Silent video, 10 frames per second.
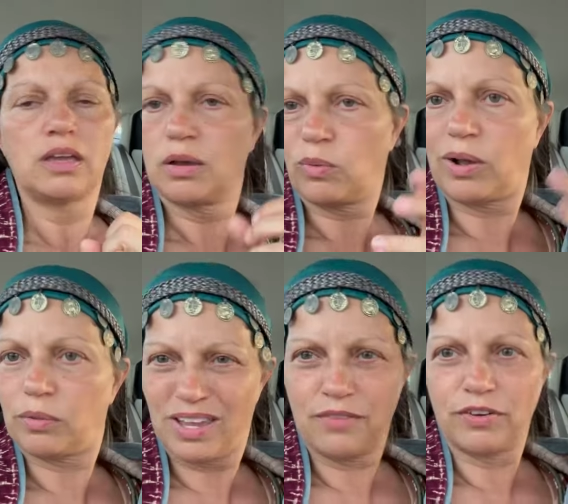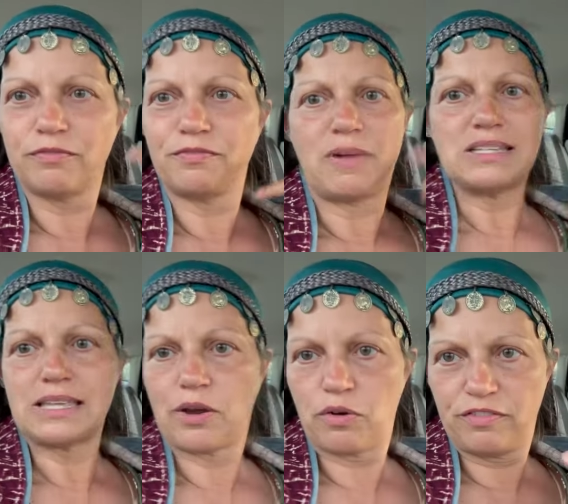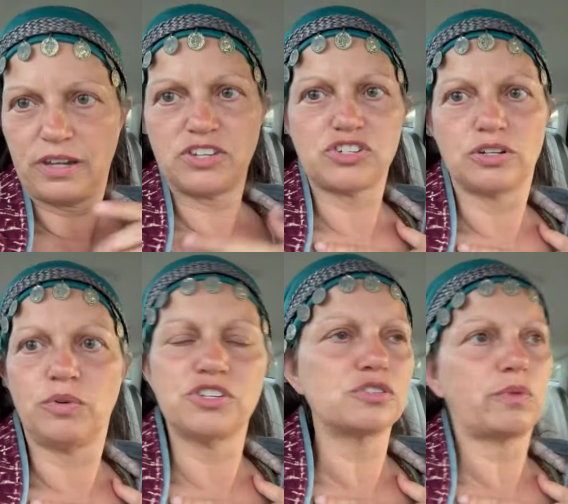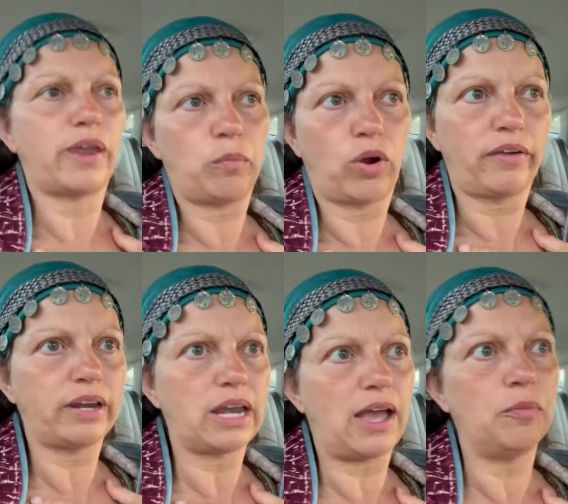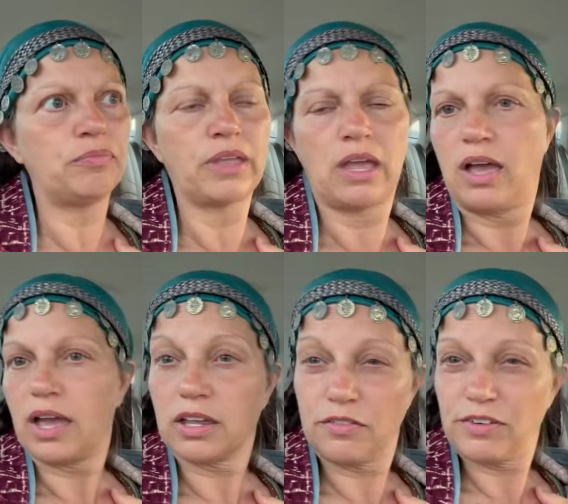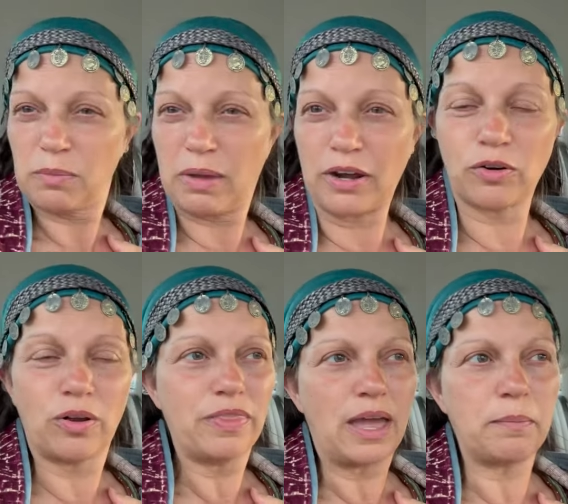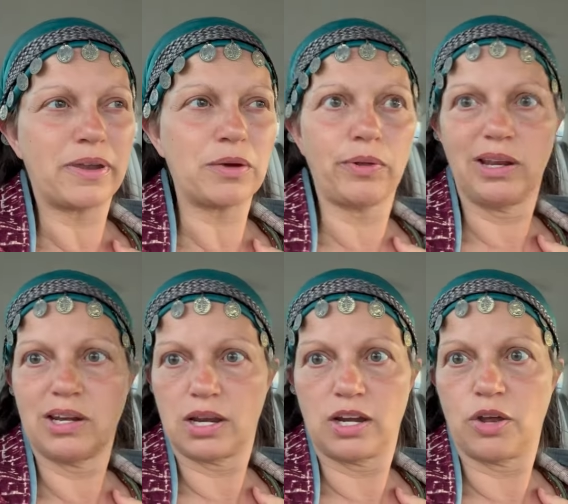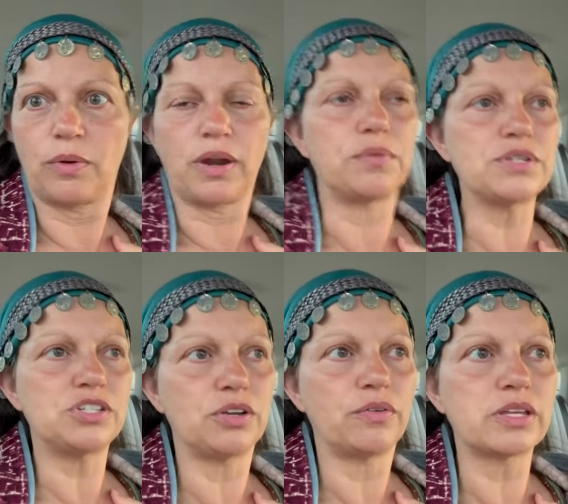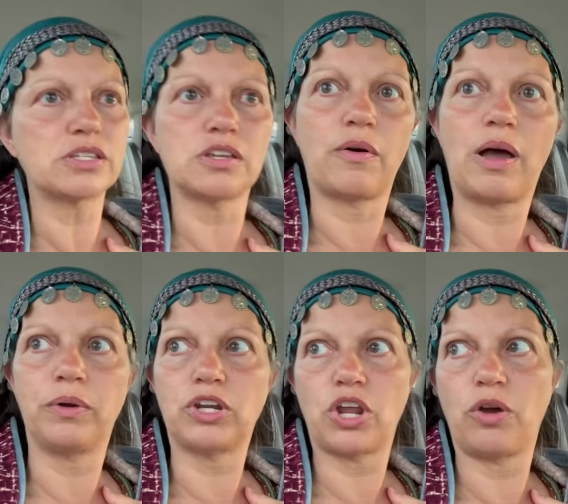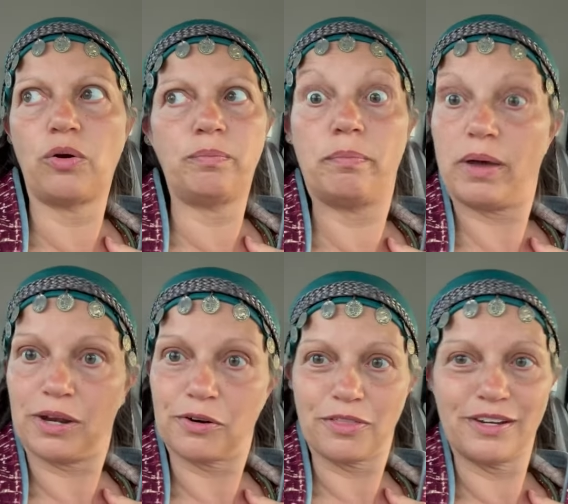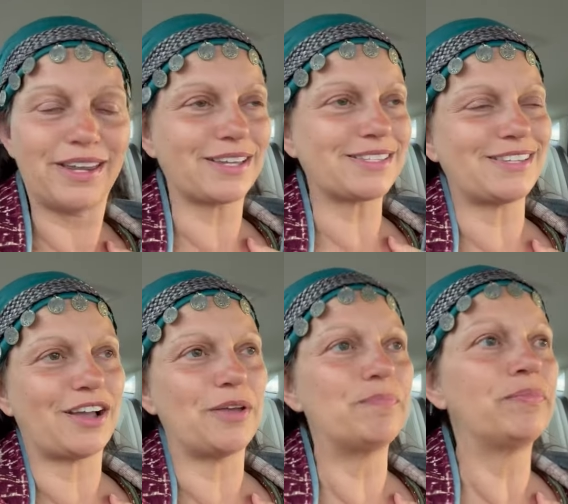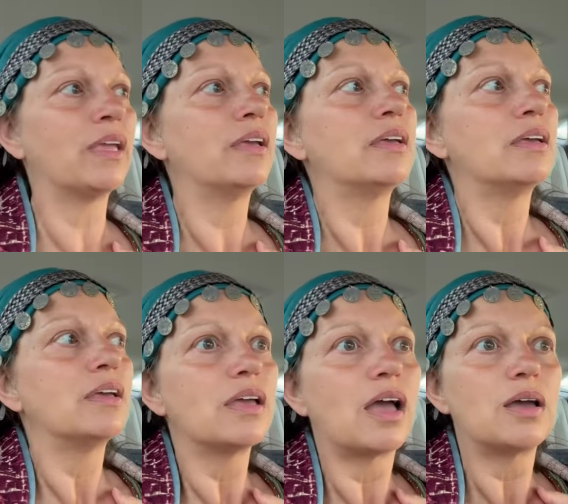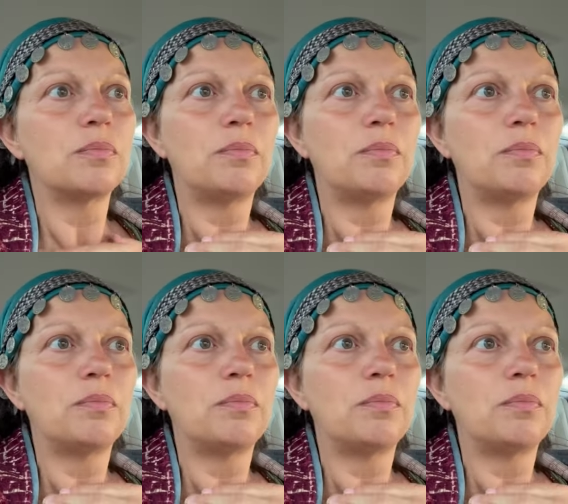Well, even my Syrophoenician, which is what I'm wearing now. I could have done better on that, but I really didn't know what I was doing, so I would know better the next time.